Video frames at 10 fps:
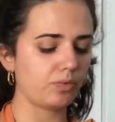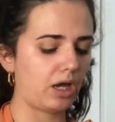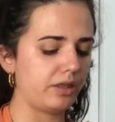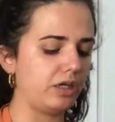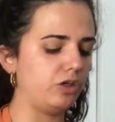
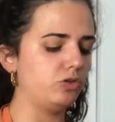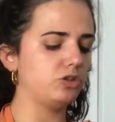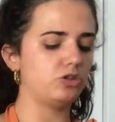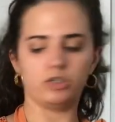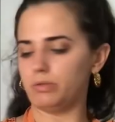I think you
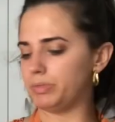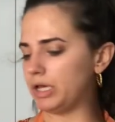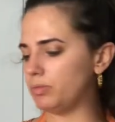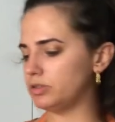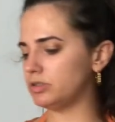shouldn't be
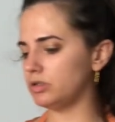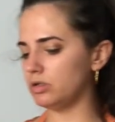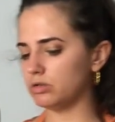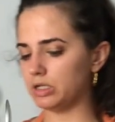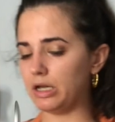able to
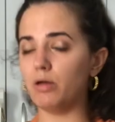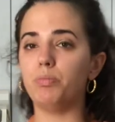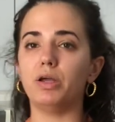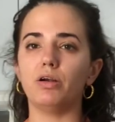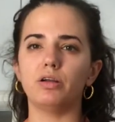get a
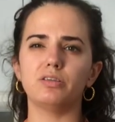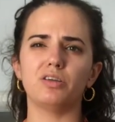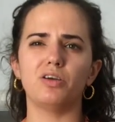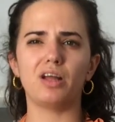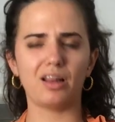beard until
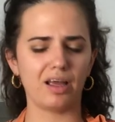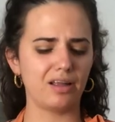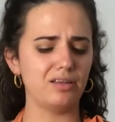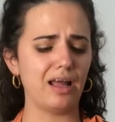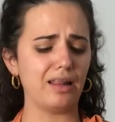you're like
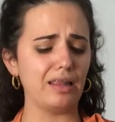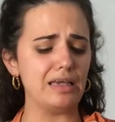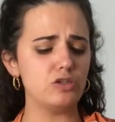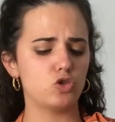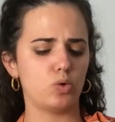at
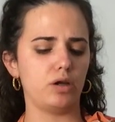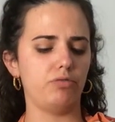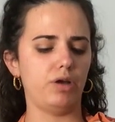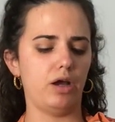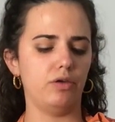least
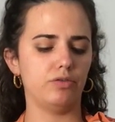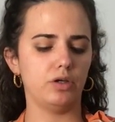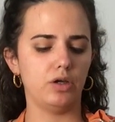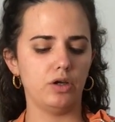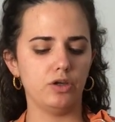25,
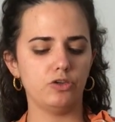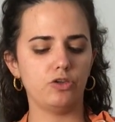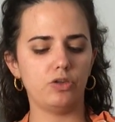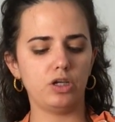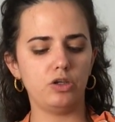so
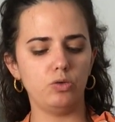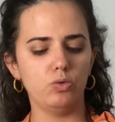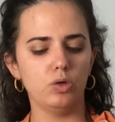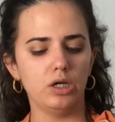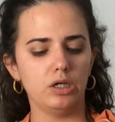that you
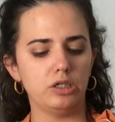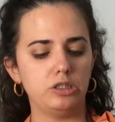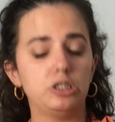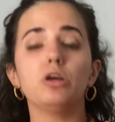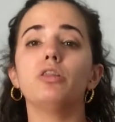
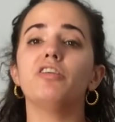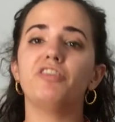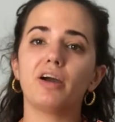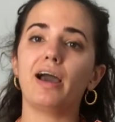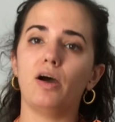chill the
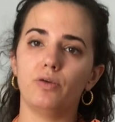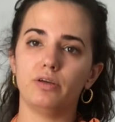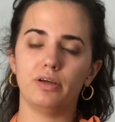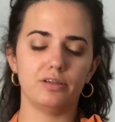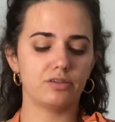fuck out
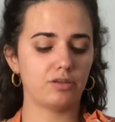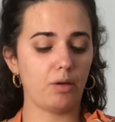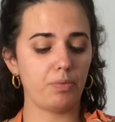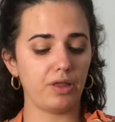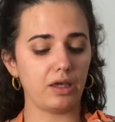and
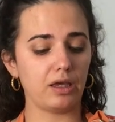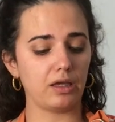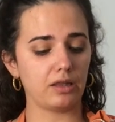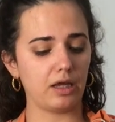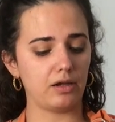stop thinking
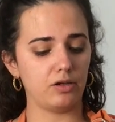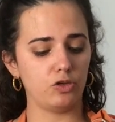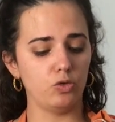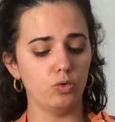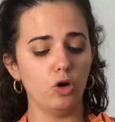that
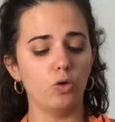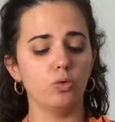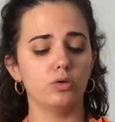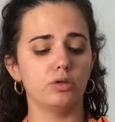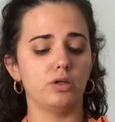you know
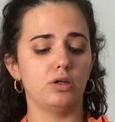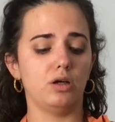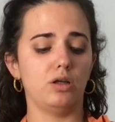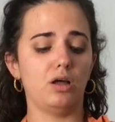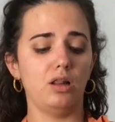
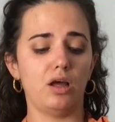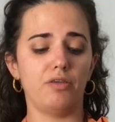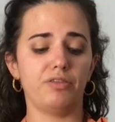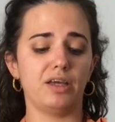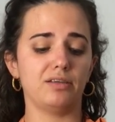a lot of
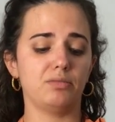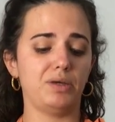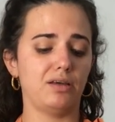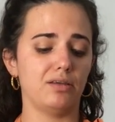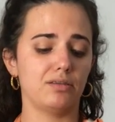things,
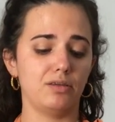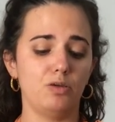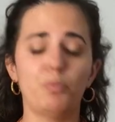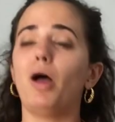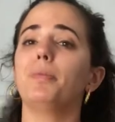because you
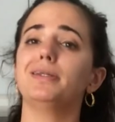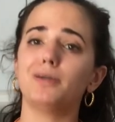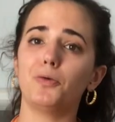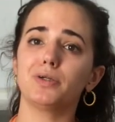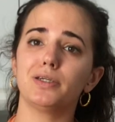probably
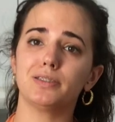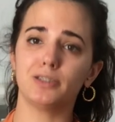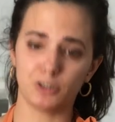don't, because you're